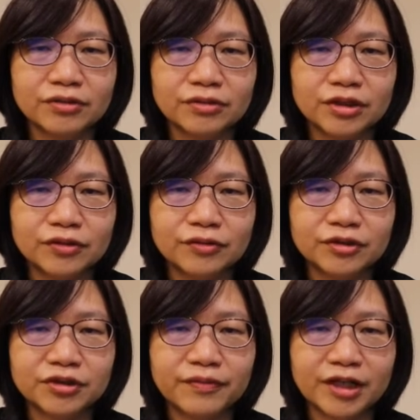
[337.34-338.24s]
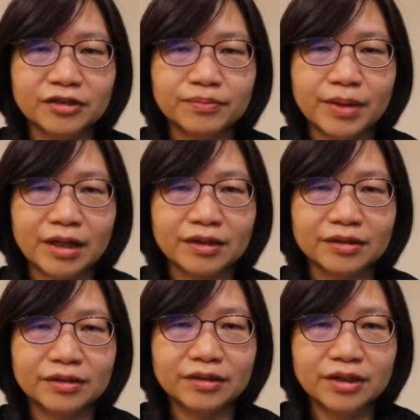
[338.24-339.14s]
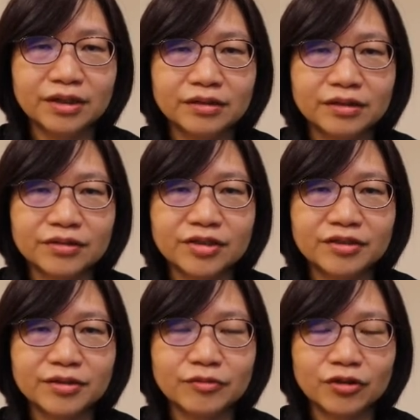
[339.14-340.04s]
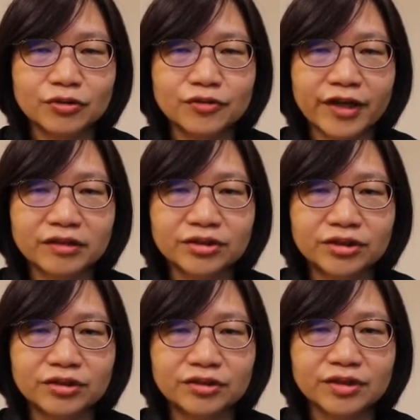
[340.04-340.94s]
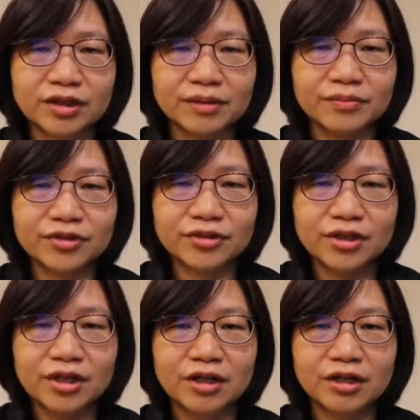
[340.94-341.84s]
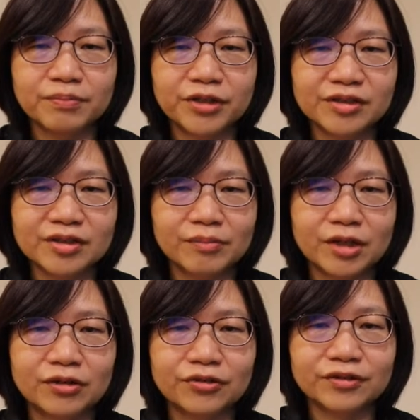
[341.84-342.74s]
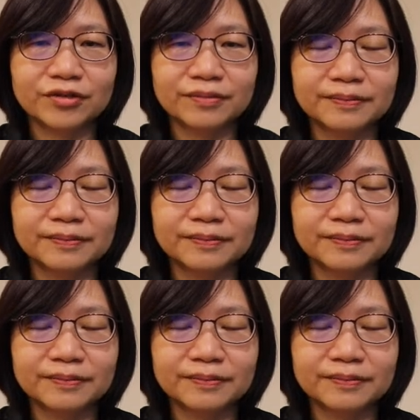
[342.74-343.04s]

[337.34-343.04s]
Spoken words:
load divided by the system loss factor times peak sum hours.